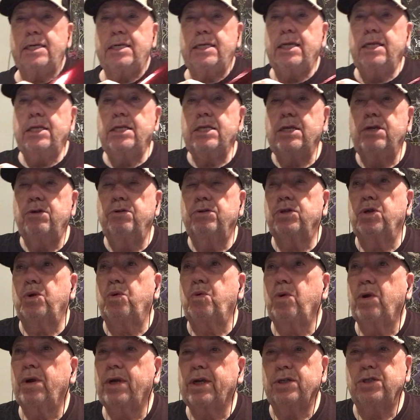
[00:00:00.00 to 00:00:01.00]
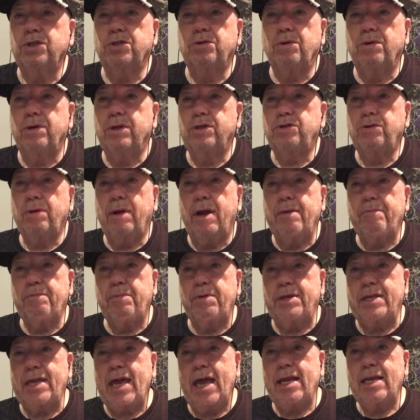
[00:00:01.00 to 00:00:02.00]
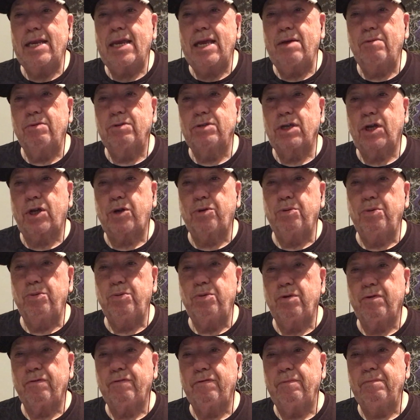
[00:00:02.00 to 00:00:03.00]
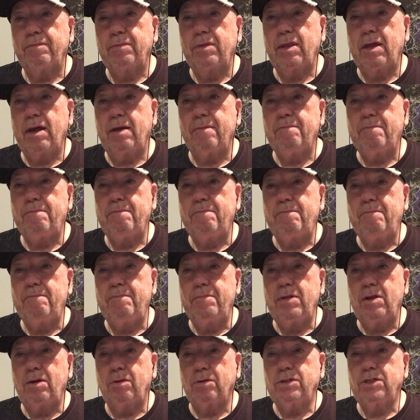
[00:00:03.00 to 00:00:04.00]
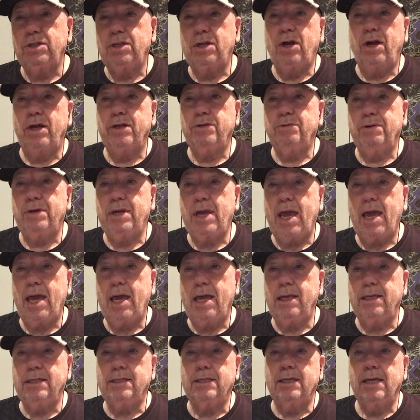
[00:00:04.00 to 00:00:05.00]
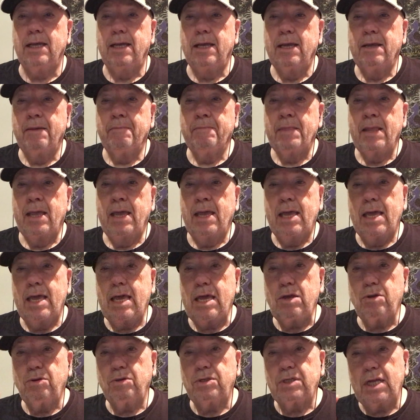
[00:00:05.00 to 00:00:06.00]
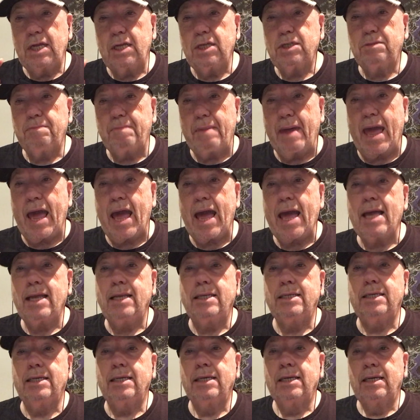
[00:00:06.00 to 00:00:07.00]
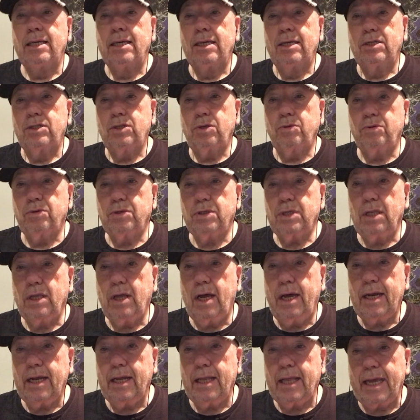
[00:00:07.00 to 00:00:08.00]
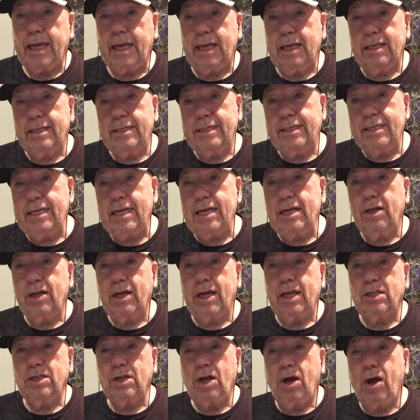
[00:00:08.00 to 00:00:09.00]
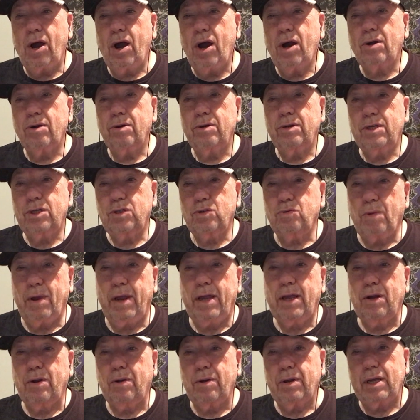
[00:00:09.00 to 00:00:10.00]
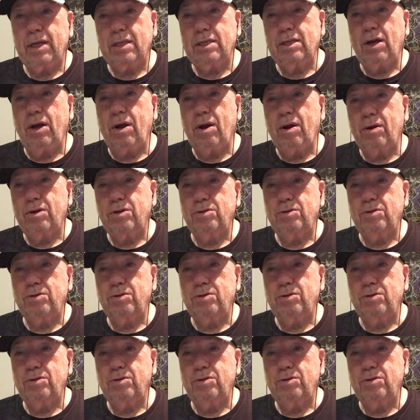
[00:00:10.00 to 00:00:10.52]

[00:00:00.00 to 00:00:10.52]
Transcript: didn't use an orchestra and try and pretend he was a crooner from the, you know, Sinatra days. He used his band, So there's a lot of like steel guitar or just regular guitar,